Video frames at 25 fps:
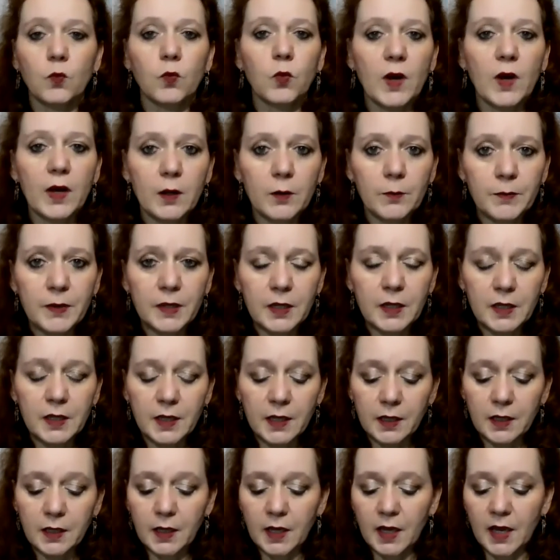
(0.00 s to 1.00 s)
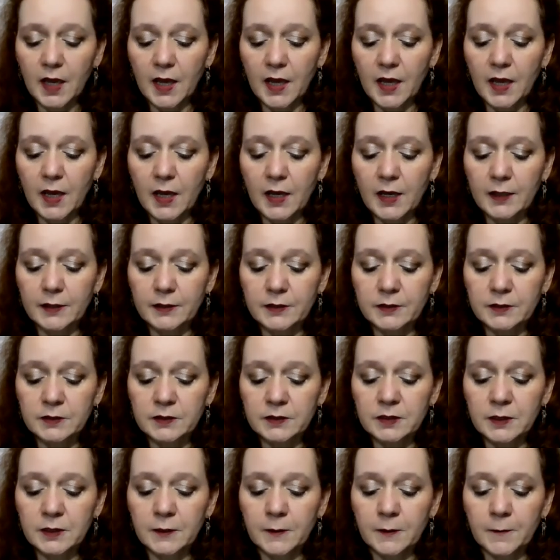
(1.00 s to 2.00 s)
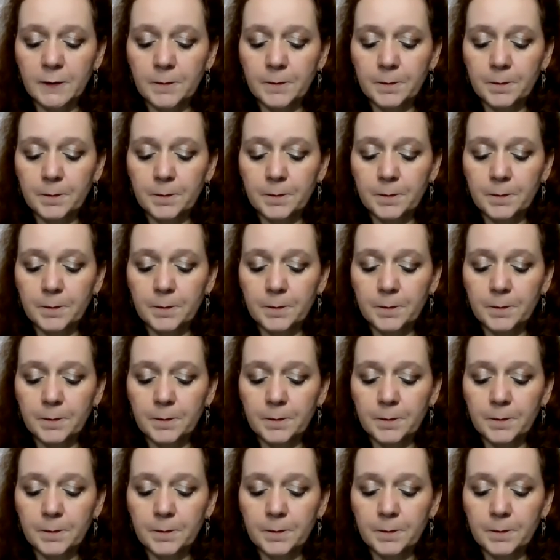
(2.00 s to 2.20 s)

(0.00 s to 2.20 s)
well-being and